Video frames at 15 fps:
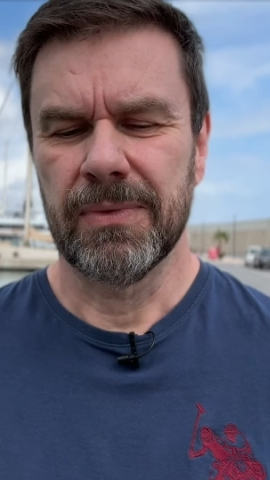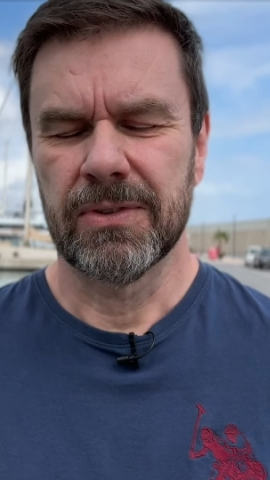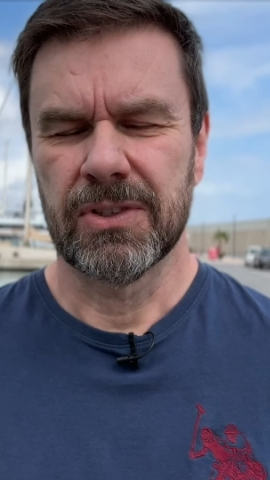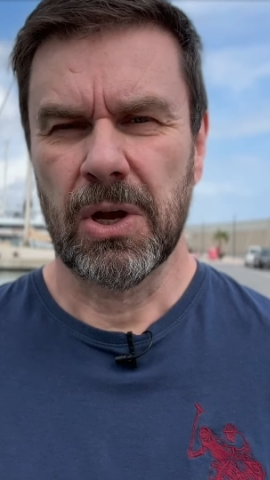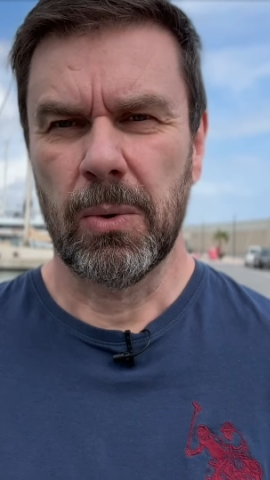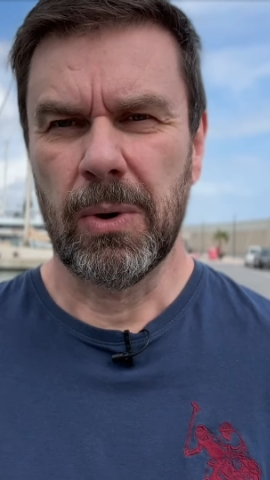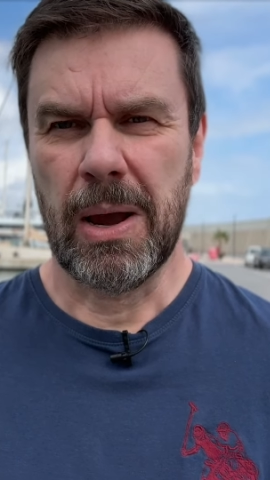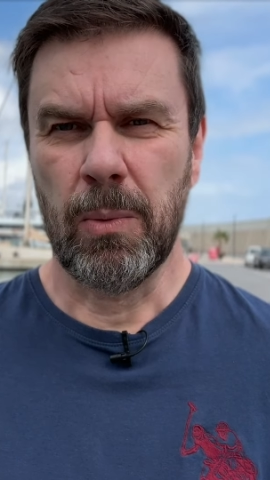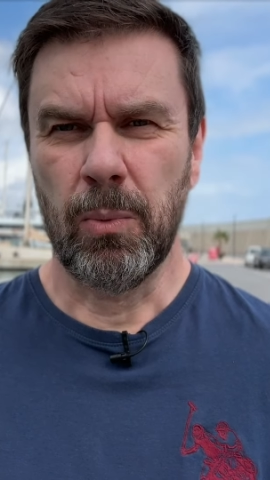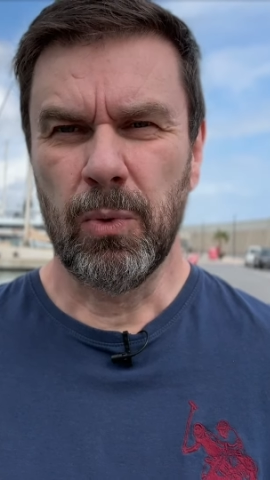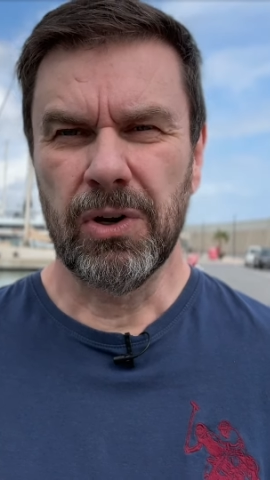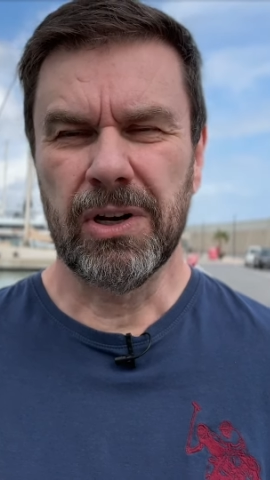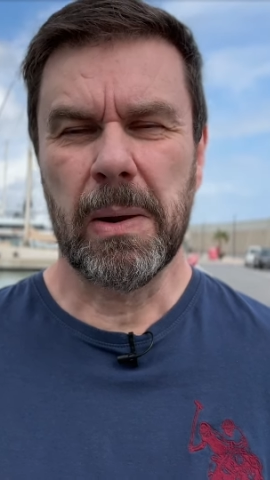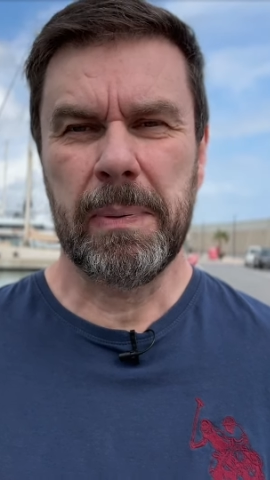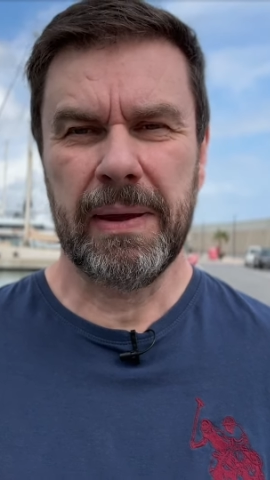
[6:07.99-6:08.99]
So it
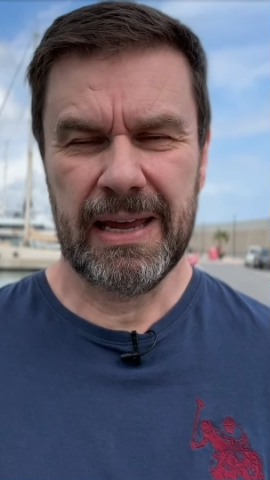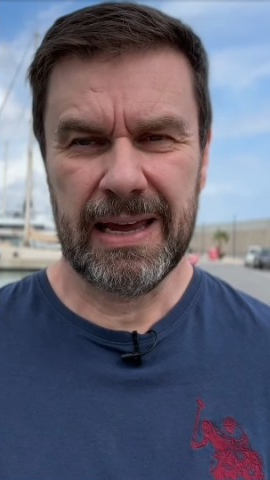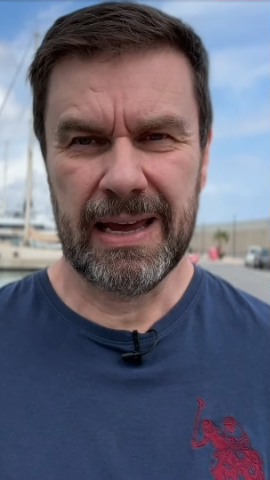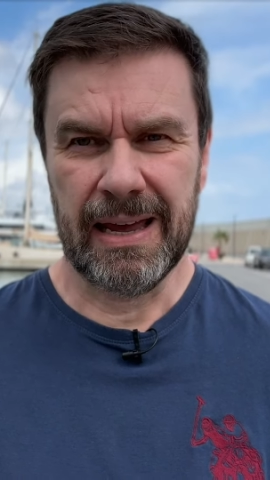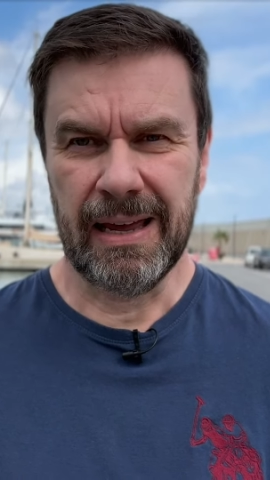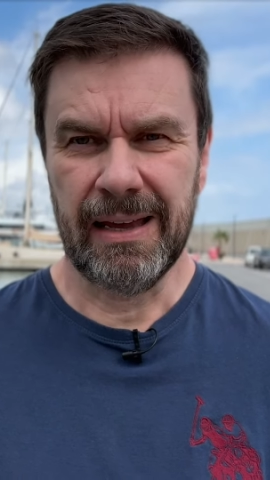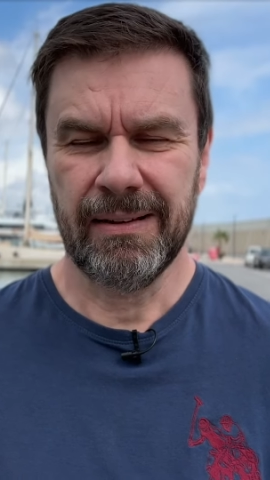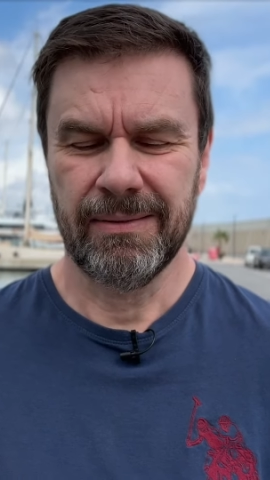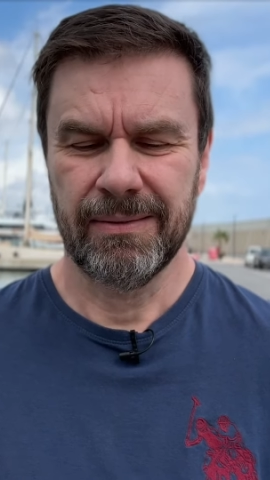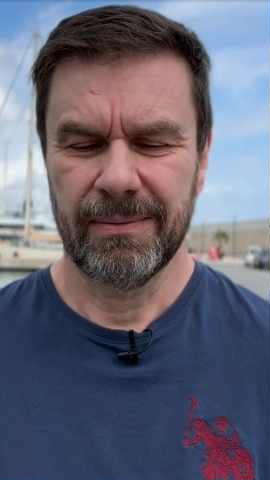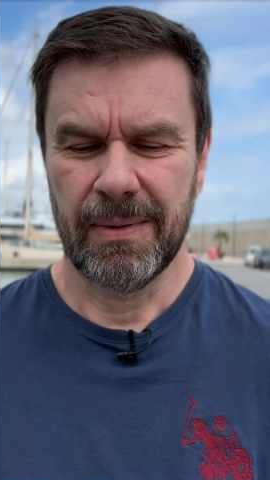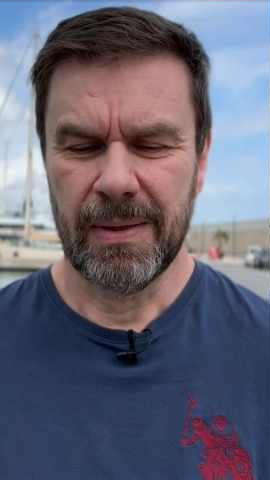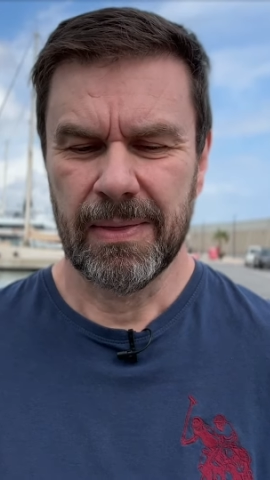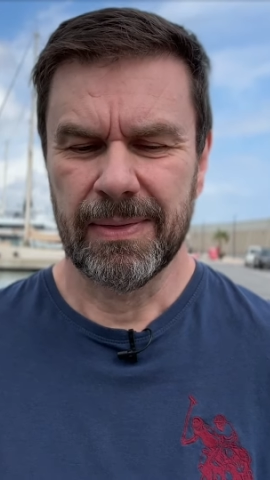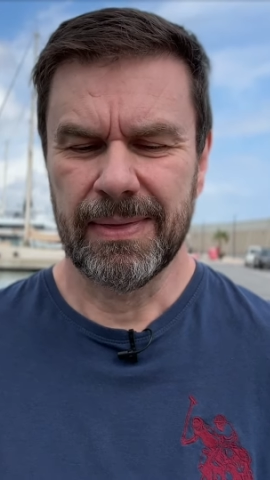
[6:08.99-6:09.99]
would appear
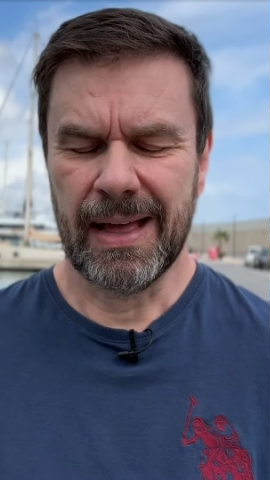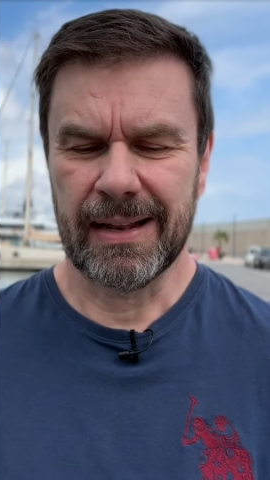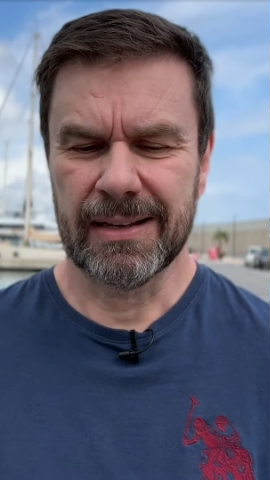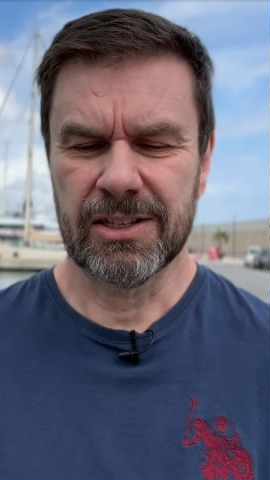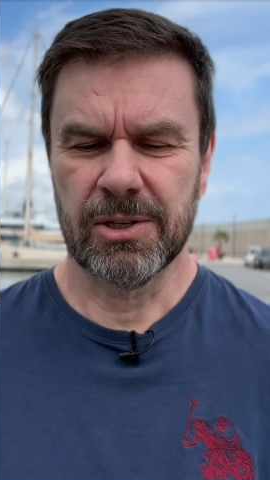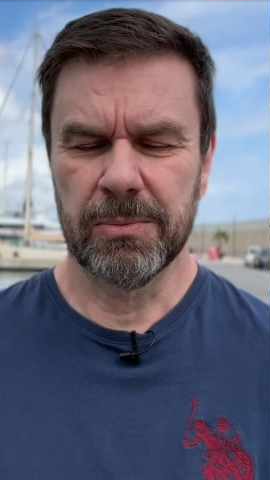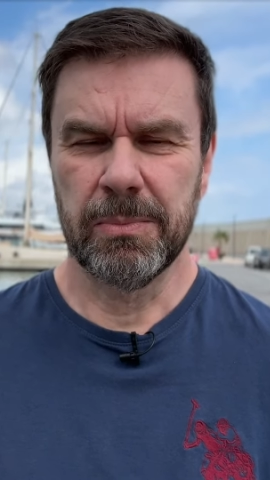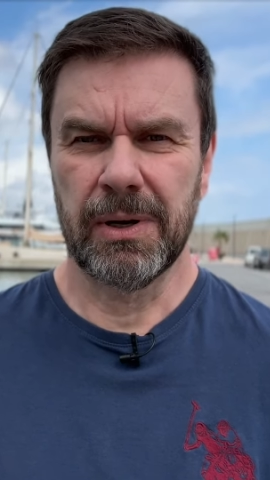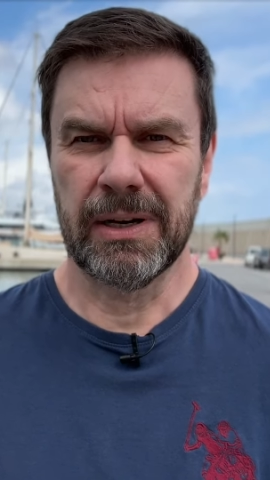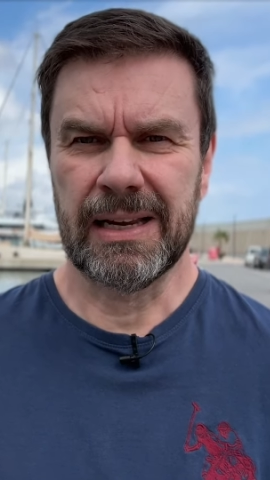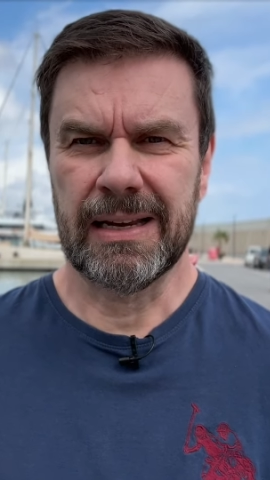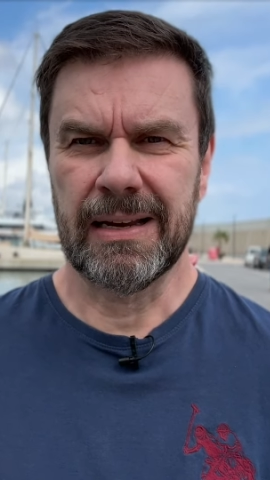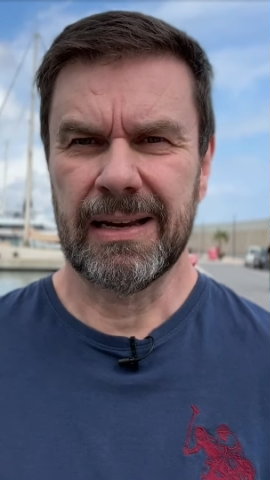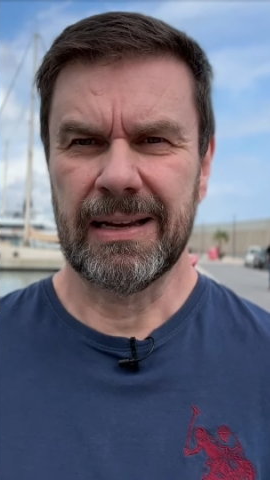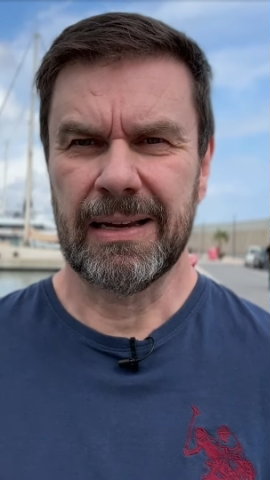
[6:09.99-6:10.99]
that
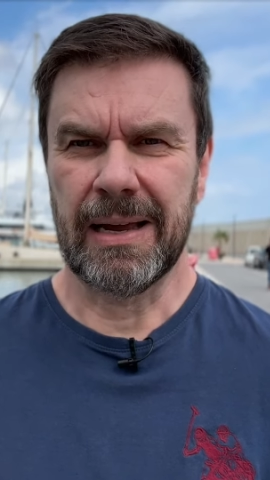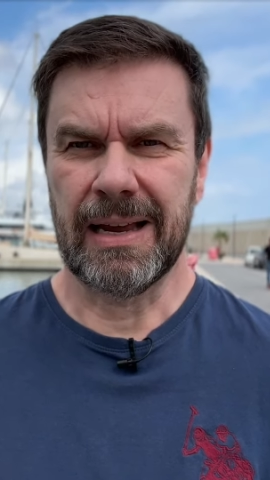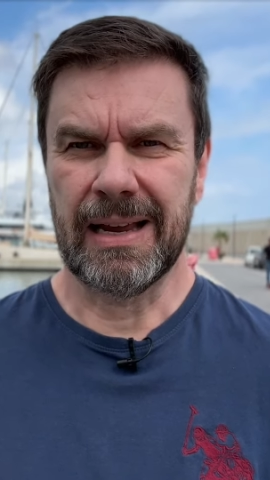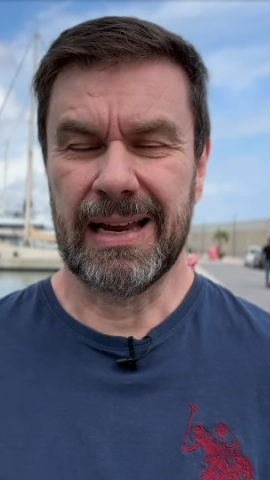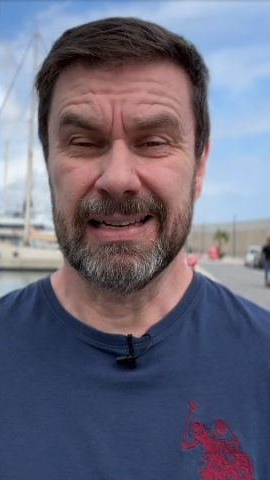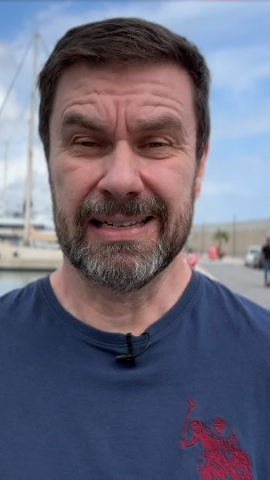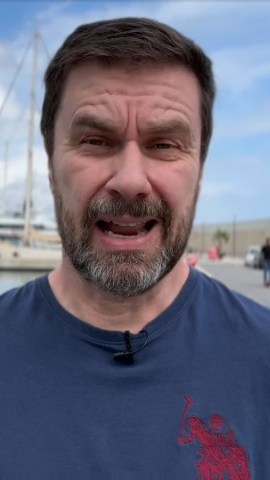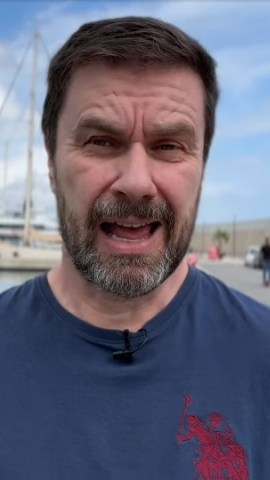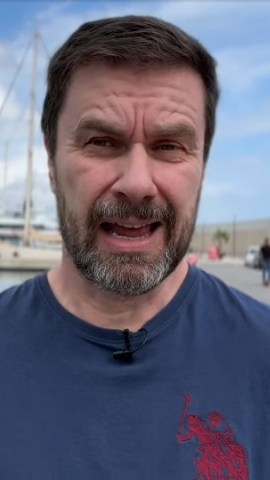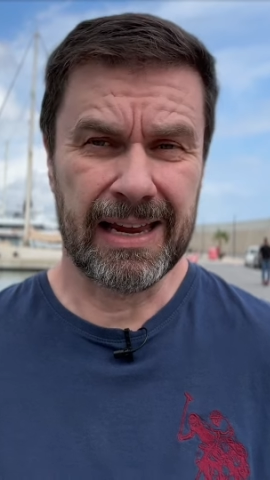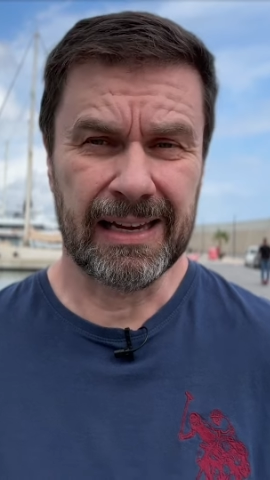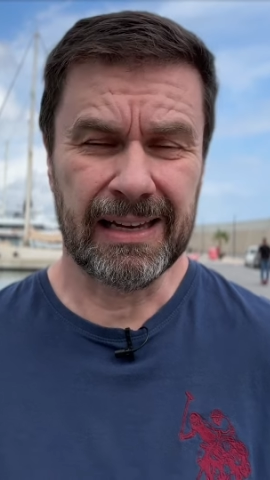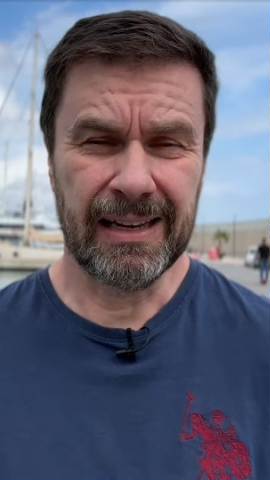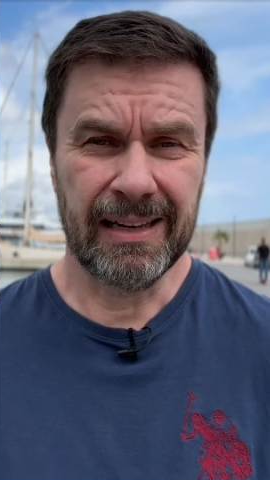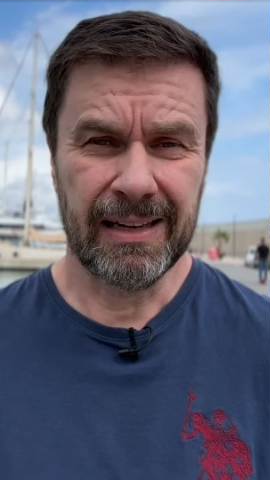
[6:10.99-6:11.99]
somebody is
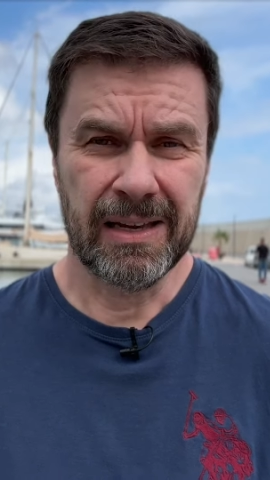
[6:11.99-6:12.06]
lying,